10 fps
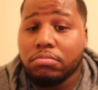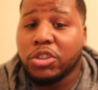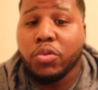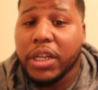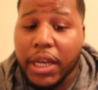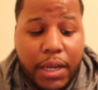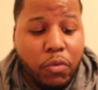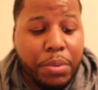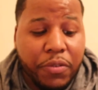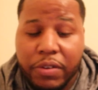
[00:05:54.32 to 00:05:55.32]
28
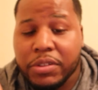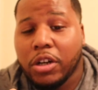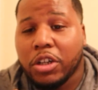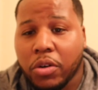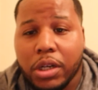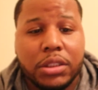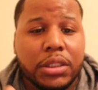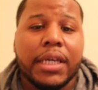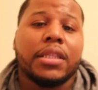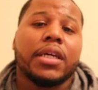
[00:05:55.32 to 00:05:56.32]
will be 15 all
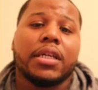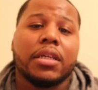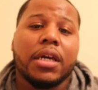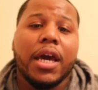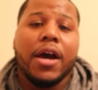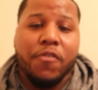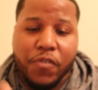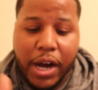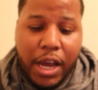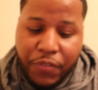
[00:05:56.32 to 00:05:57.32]
across, and then
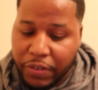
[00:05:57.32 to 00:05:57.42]
5,